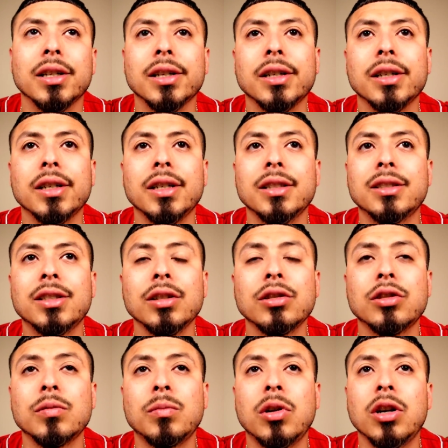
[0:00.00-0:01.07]
Until
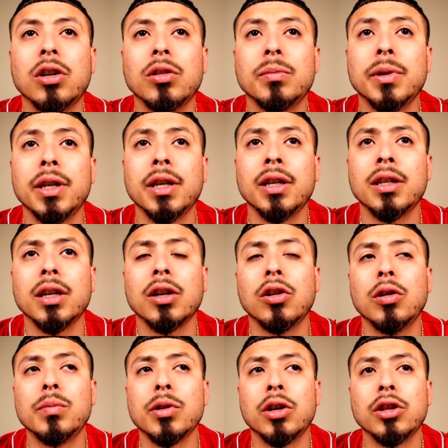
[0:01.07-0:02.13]
tomorrow, man. I
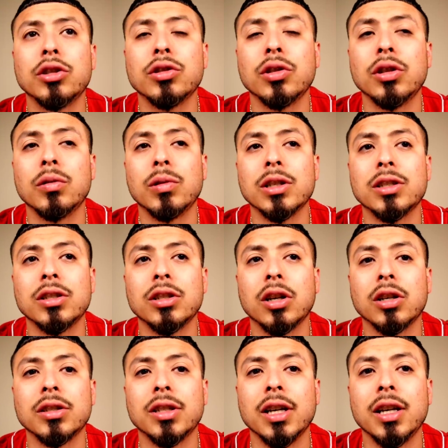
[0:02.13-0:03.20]
hope y'all enjoy the rest of
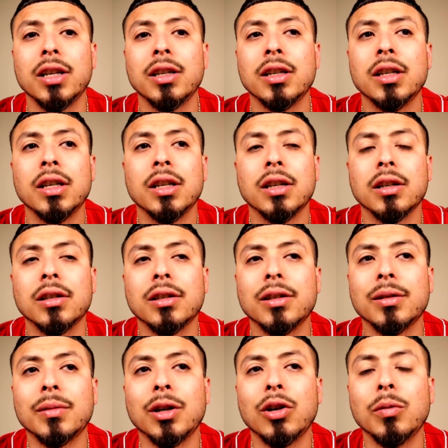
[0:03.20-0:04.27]
y'all day.
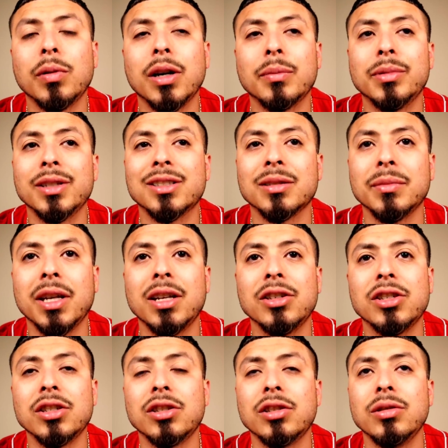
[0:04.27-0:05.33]
I hope I bring some
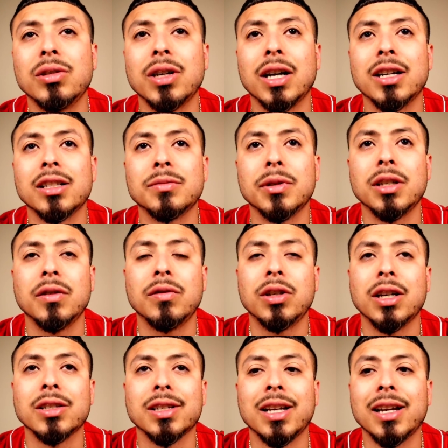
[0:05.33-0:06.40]
energy to you guys, man. If you
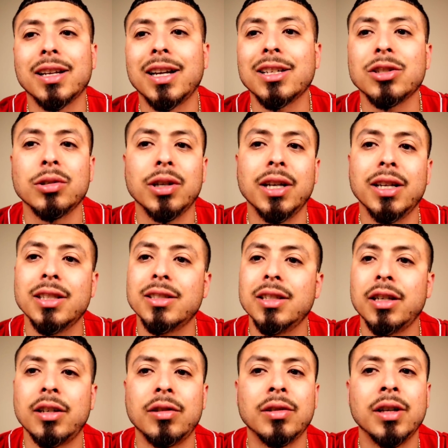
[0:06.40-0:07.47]
guys got your heads
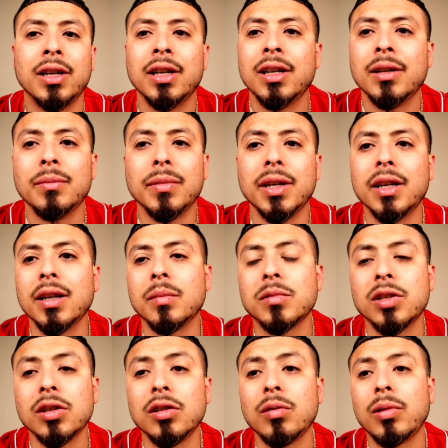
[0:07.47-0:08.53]
down. Man, I'm
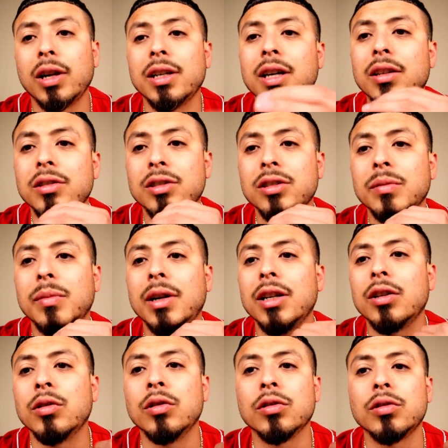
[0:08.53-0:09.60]
telling you right now, there's
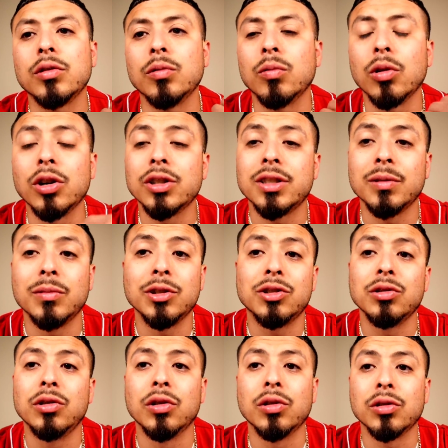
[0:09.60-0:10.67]
somebody going through worse than what
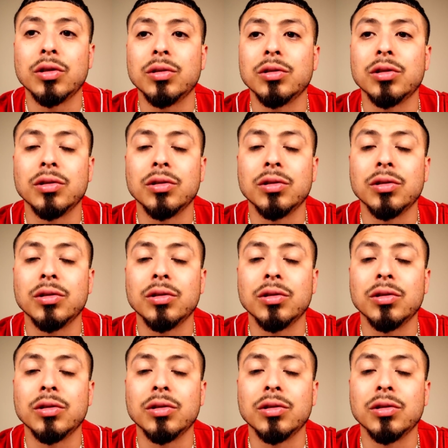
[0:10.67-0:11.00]
you're going through.